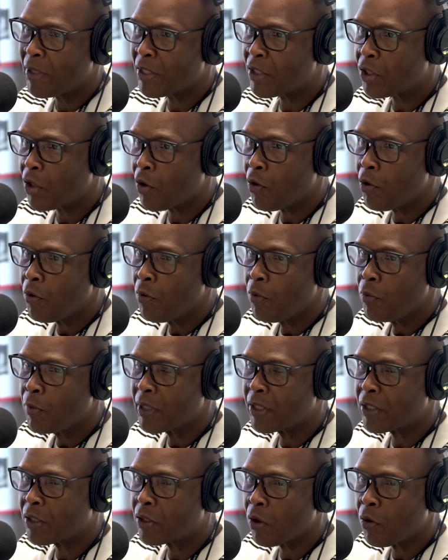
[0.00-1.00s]
with
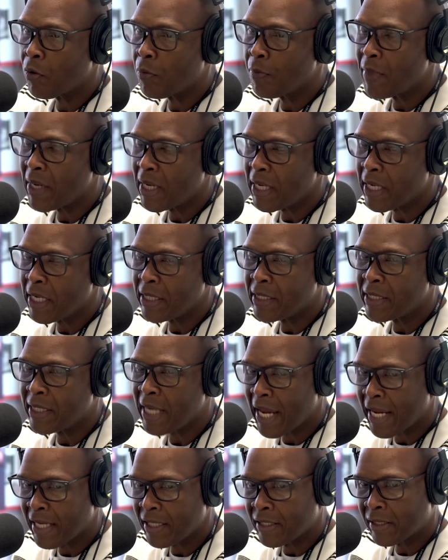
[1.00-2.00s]
so many
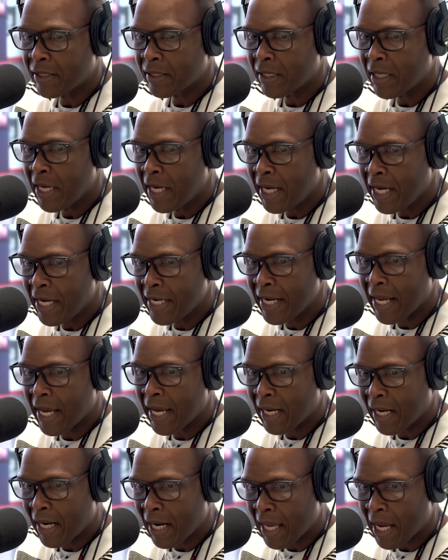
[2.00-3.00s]
dates in
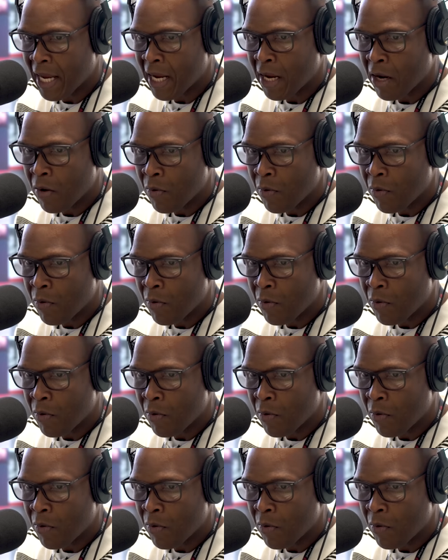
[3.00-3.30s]
L.A.,